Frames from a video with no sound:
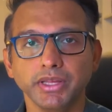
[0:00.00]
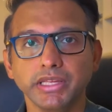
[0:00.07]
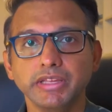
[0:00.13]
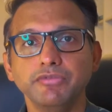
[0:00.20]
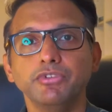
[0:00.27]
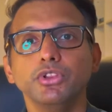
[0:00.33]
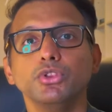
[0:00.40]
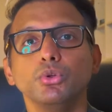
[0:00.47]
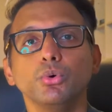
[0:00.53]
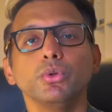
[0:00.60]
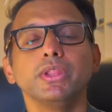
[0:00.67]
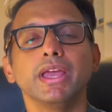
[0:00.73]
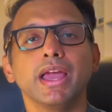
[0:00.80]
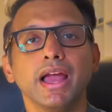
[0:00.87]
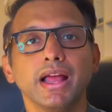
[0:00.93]
even though they
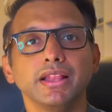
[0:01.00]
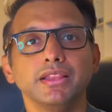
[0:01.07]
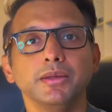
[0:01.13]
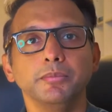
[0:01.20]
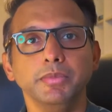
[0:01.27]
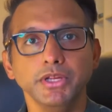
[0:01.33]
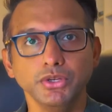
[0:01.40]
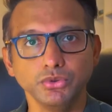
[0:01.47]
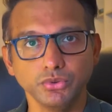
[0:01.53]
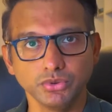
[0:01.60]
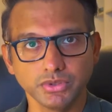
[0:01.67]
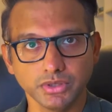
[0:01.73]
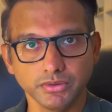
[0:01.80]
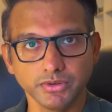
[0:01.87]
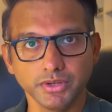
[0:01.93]
had the B2
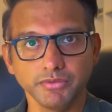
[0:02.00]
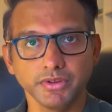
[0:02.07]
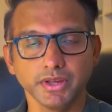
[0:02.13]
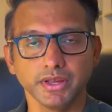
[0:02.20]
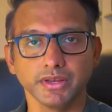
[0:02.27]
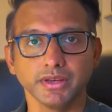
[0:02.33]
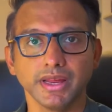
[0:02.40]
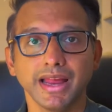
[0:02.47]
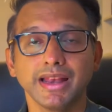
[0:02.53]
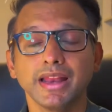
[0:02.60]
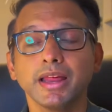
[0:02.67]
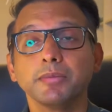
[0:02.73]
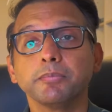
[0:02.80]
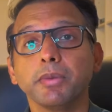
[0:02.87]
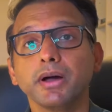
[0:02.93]
certificate and
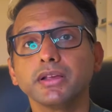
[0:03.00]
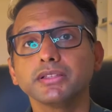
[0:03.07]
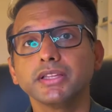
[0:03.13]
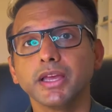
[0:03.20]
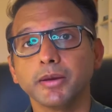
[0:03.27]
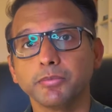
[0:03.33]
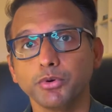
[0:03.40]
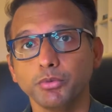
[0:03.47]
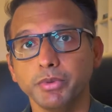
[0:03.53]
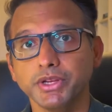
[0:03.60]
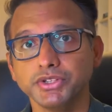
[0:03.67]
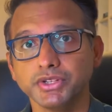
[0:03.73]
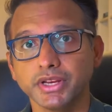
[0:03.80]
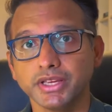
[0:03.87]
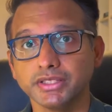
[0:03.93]
had passed the
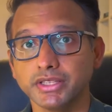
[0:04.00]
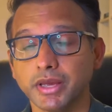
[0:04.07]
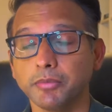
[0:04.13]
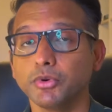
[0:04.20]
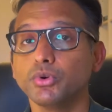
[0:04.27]
approbation exam,